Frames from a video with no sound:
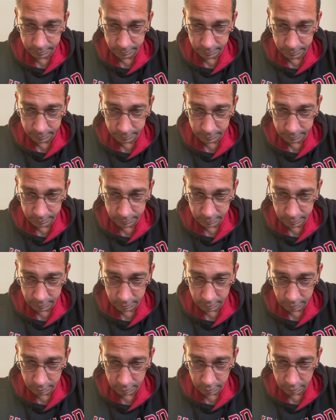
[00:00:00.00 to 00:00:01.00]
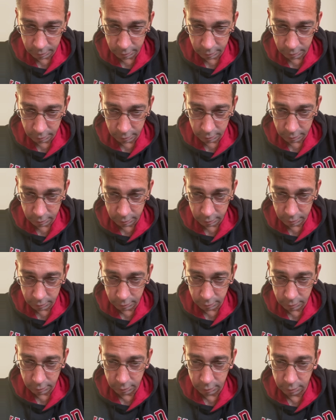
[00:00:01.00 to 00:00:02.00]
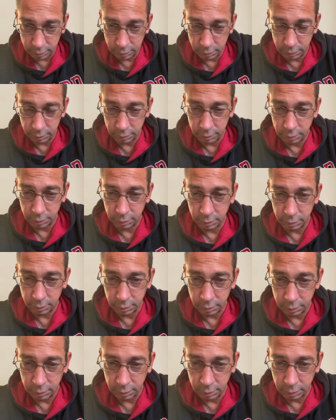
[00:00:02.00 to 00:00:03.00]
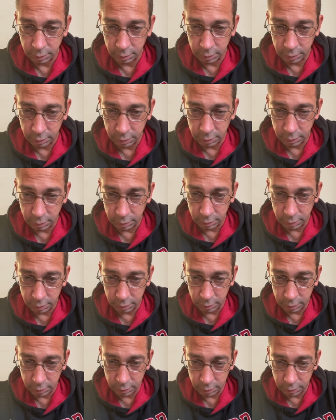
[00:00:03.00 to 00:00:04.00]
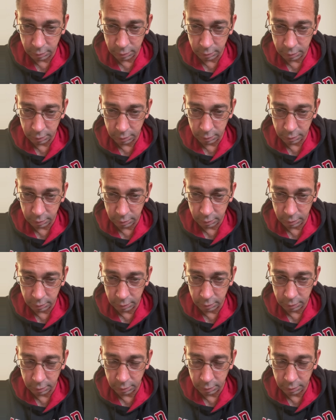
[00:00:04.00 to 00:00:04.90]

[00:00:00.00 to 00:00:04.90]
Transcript: (no one is talking)